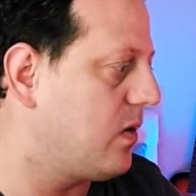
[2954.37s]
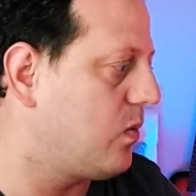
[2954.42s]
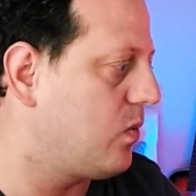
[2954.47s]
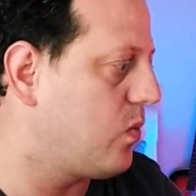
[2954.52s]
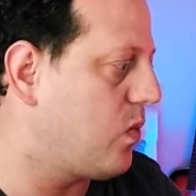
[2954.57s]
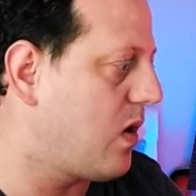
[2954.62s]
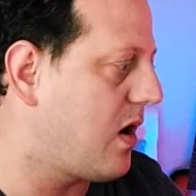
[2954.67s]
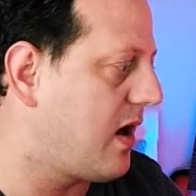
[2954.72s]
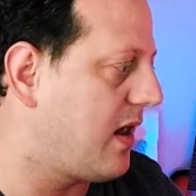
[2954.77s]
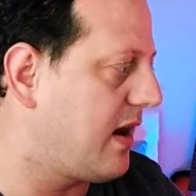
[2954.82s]

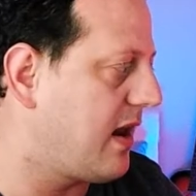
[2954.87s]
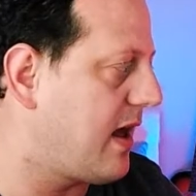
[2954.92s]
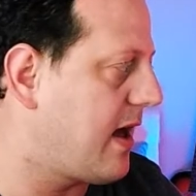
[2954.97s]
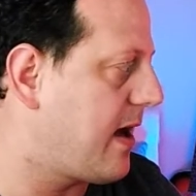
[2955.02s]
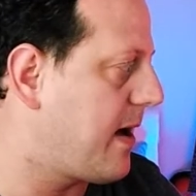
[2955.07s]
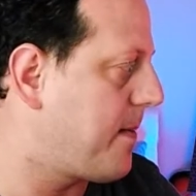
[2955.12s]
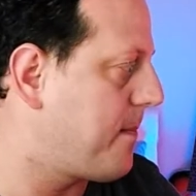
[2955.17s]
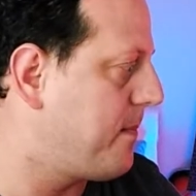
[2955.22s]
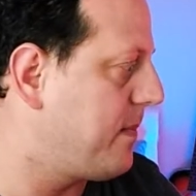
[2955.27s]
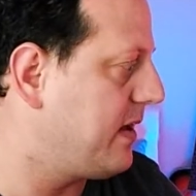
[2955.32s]
while
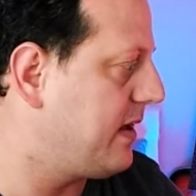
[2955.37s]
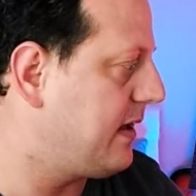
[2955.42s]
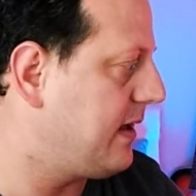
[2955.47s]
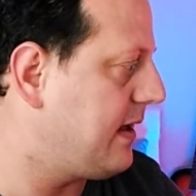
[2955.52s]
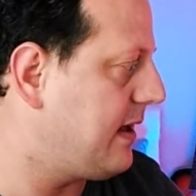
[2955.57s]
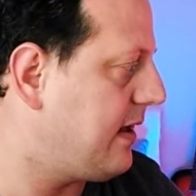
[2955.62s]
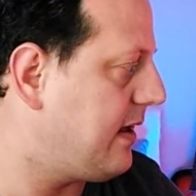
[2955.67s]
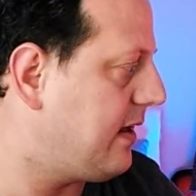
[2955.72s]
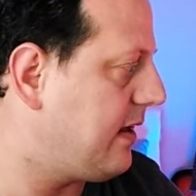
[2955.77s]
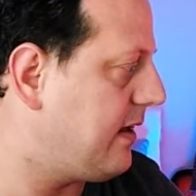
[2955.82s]
I'm
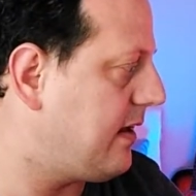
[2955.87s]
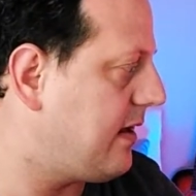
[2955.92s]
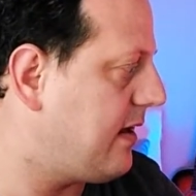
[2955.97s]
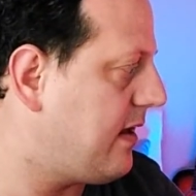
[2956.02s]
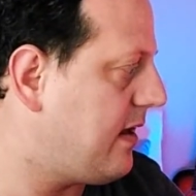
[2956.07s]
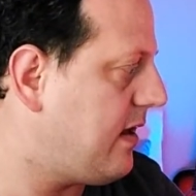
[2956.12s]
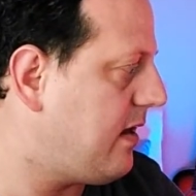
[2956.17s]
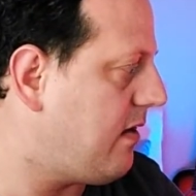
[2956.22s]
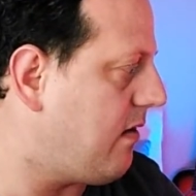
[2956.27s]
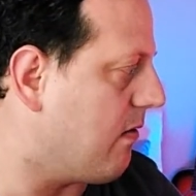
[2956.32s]

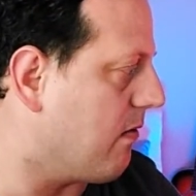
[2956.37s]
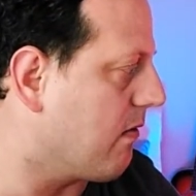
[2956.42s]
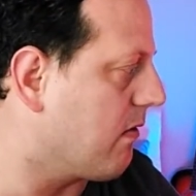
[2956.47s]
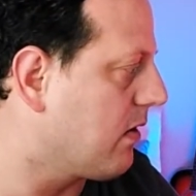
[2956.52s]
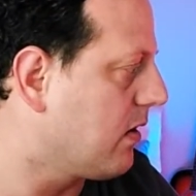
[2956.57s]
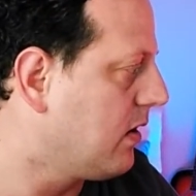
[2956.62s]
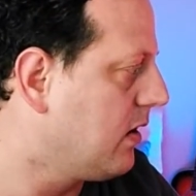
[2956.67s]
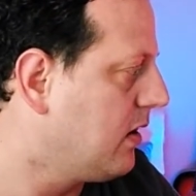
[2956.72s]
here.